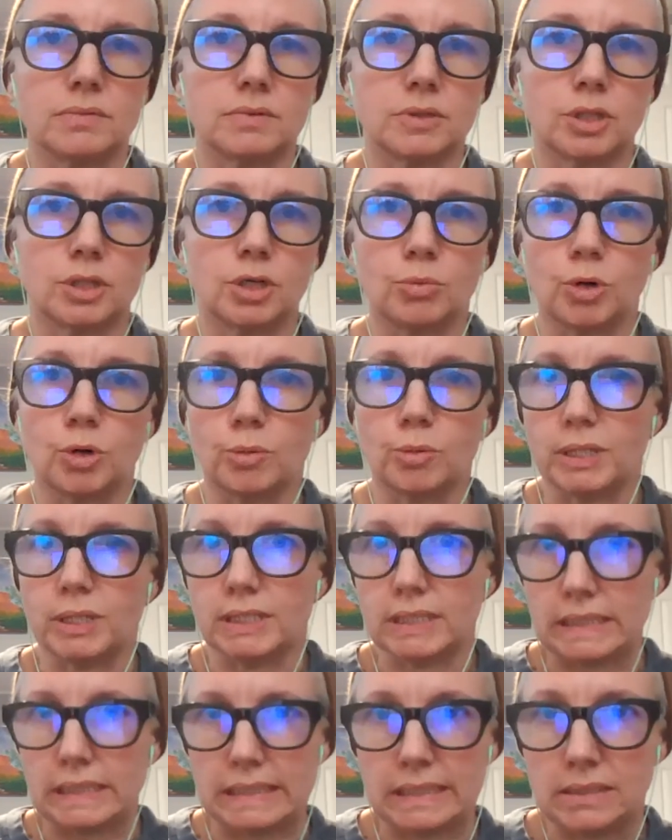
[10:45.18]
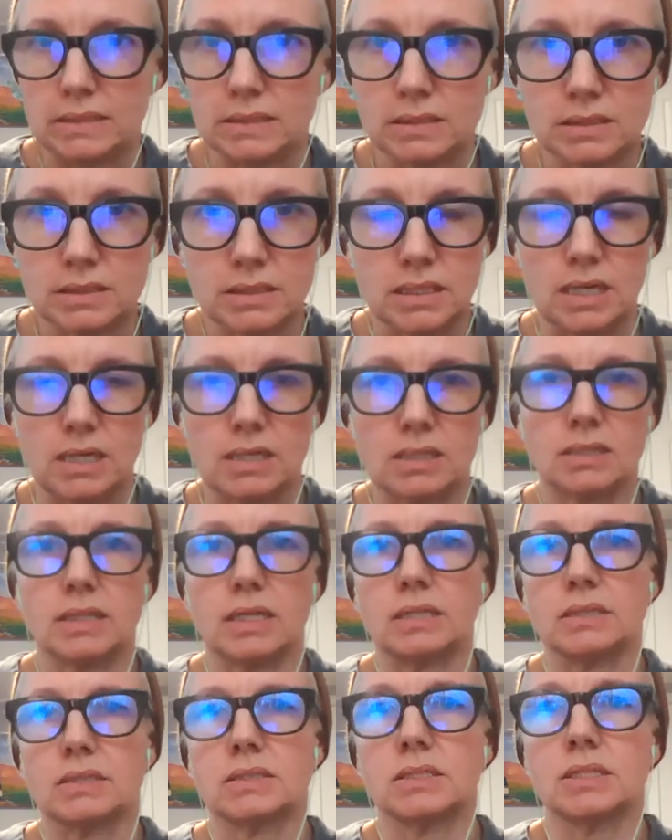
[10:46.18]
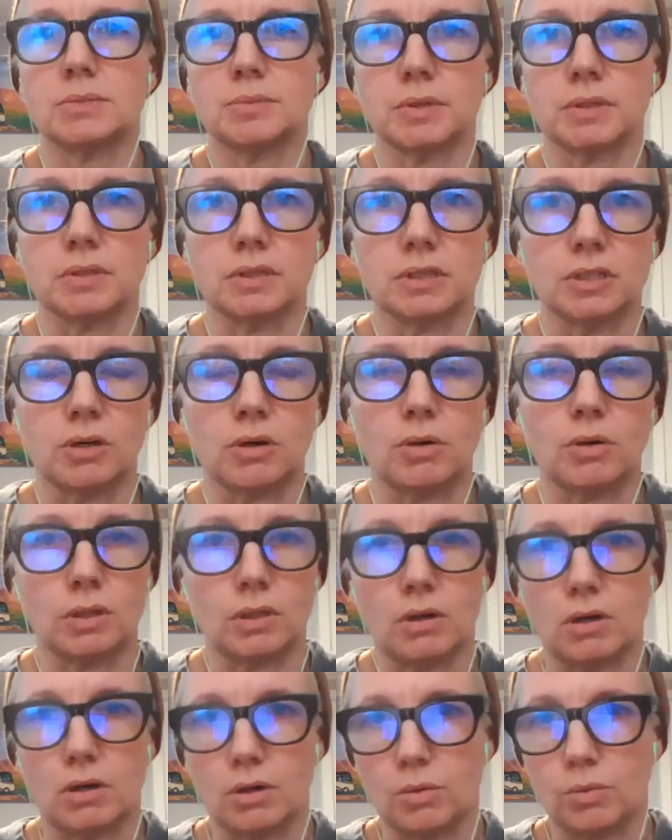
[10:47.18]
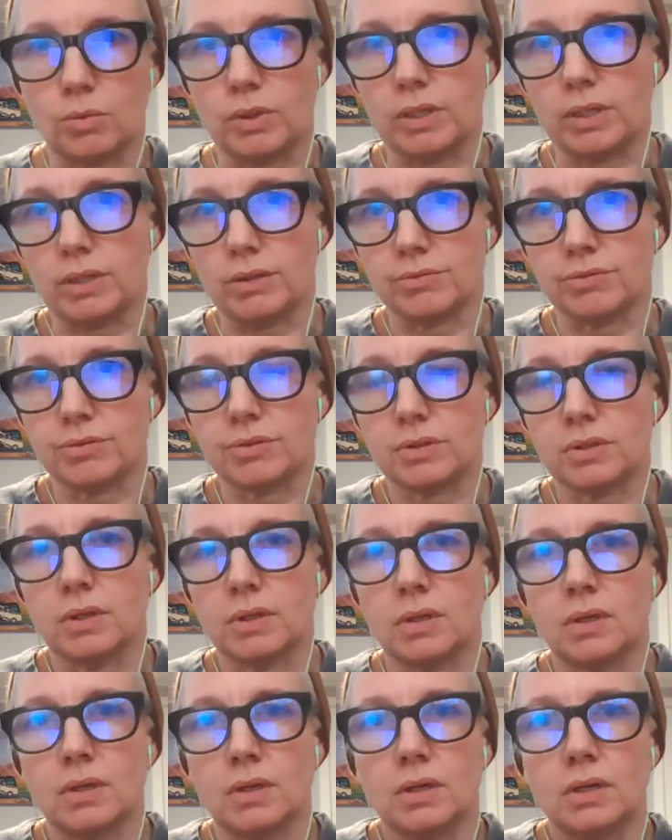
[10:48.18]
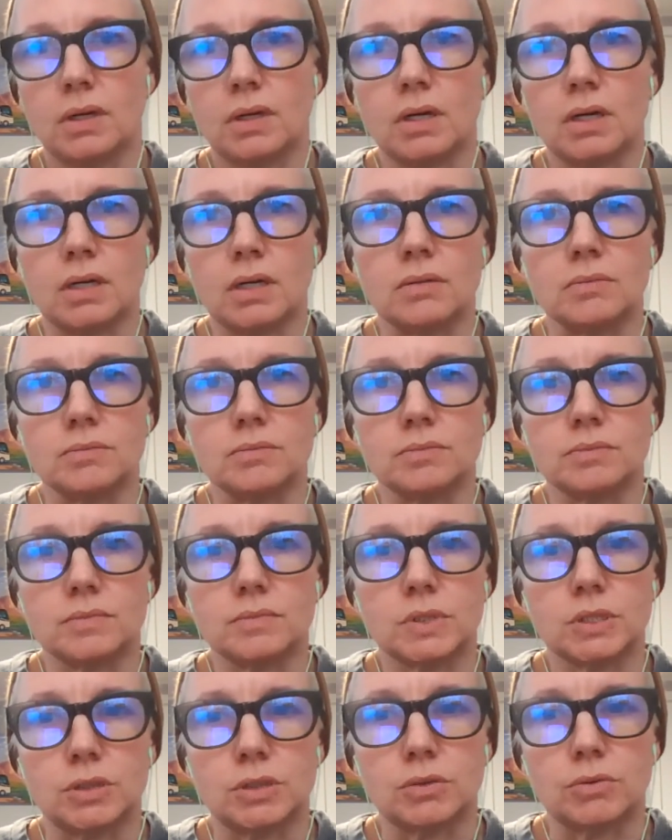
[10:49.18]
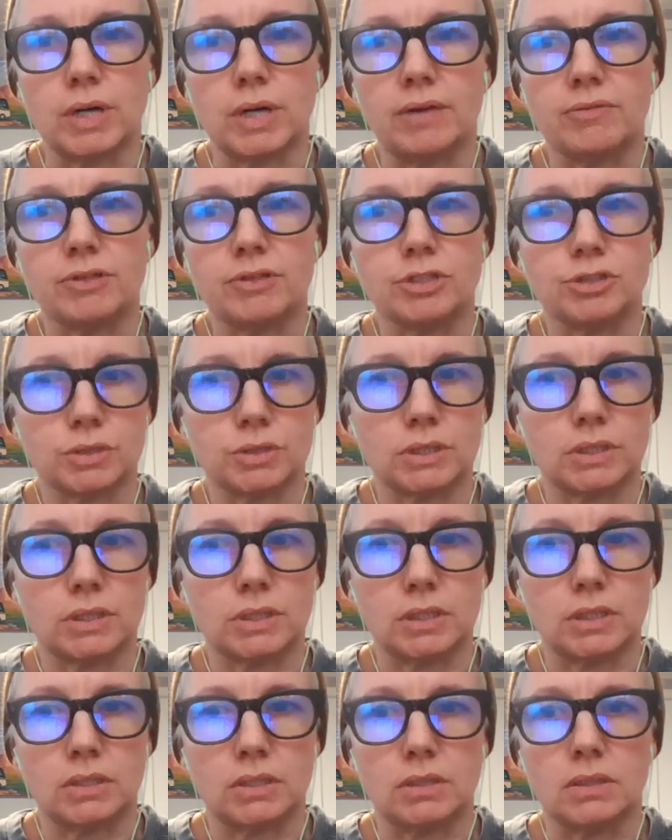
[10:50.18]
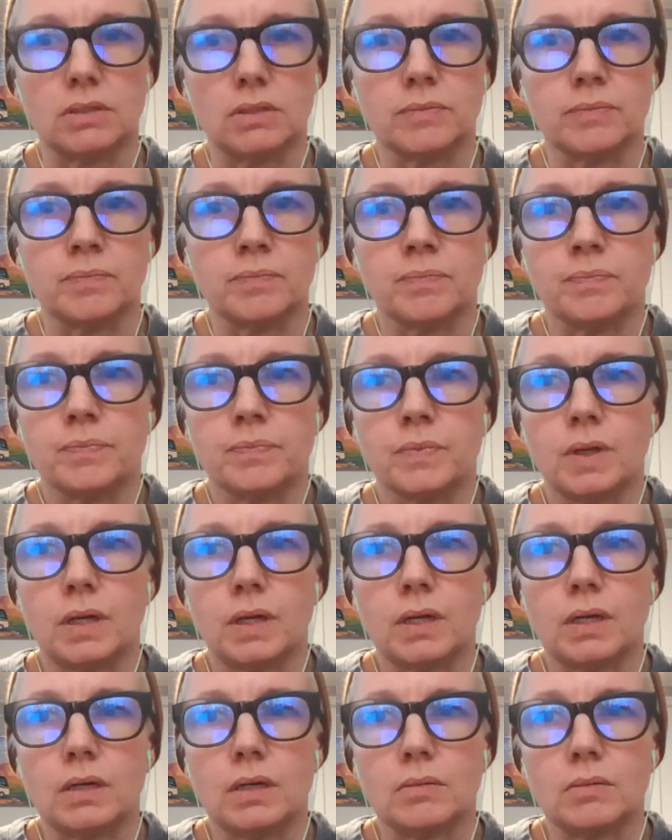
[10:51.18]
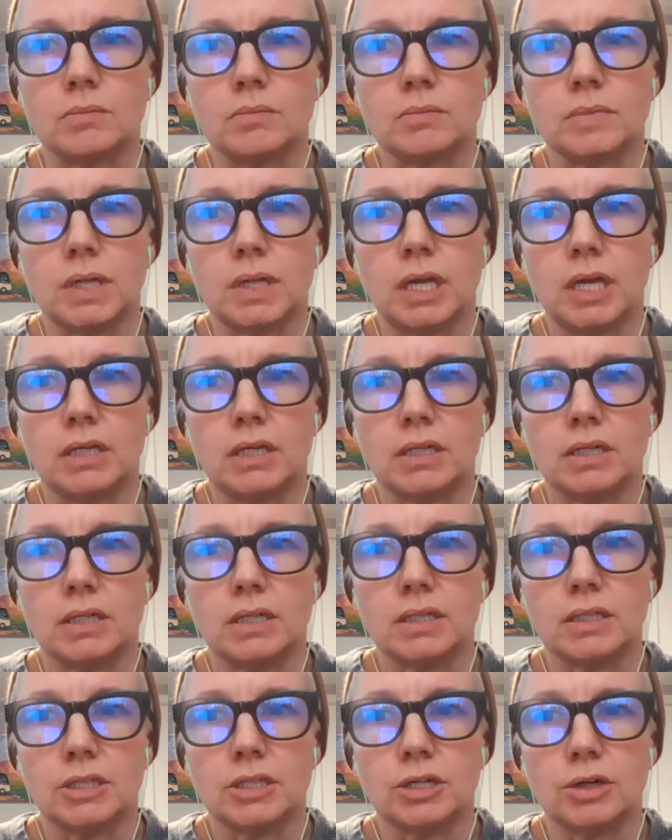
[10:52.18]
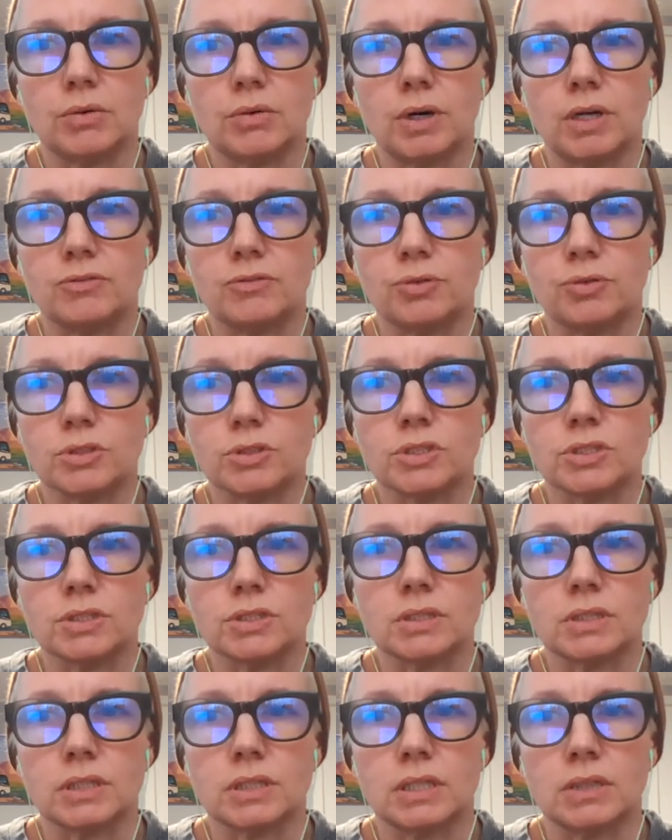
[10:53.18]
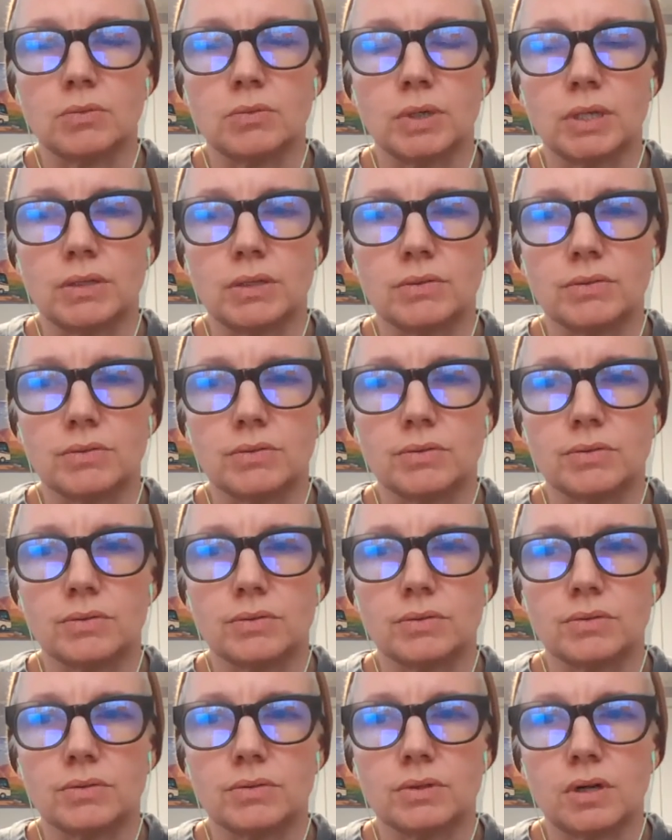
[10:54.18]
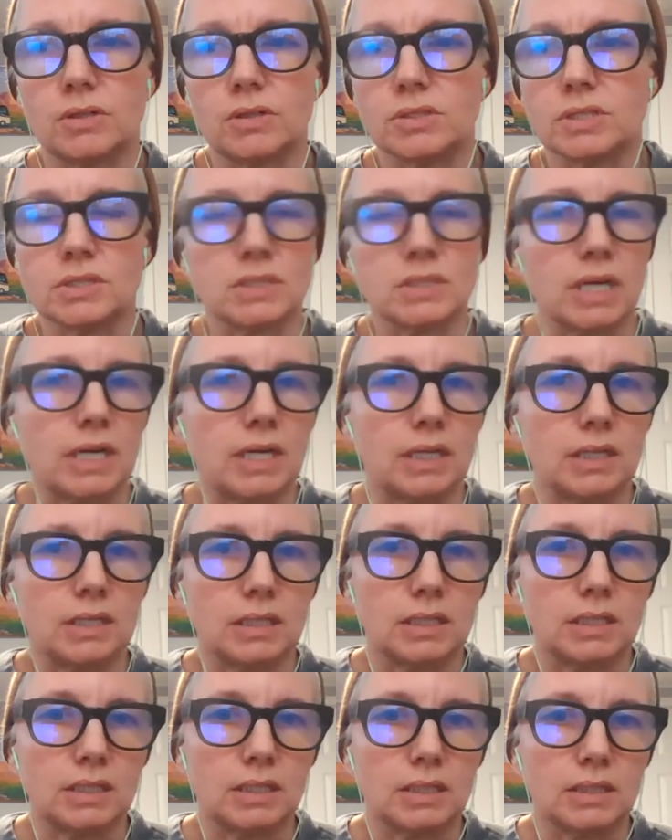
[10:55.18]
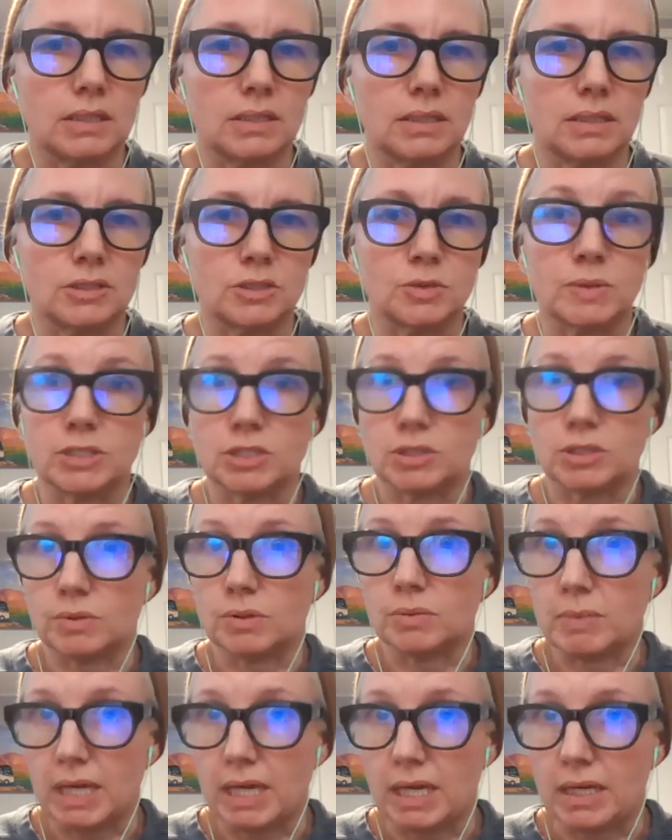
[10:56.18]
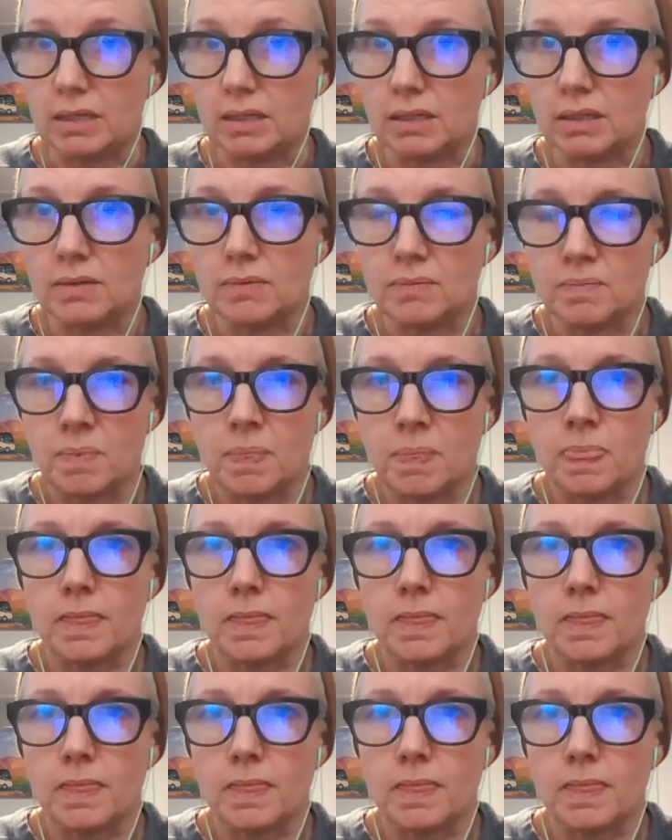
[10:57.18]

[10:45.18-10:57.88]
comorbidities that typically go along with heavy drinking. And unfortunately, with our society, especially with men,